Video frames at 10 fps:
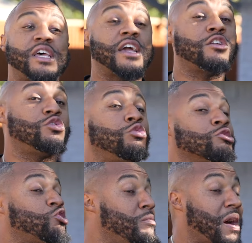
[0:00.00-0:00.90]
taking her to a
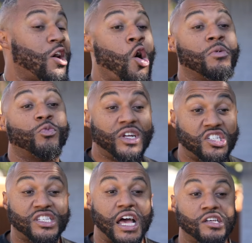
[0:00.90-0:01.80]
tree by the homie
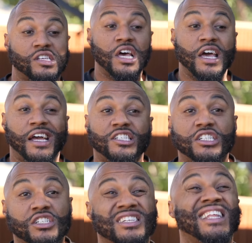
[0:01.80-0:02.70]
Rich's house, and
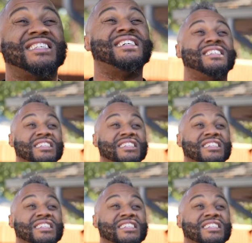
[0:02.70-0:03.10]
she just did like this.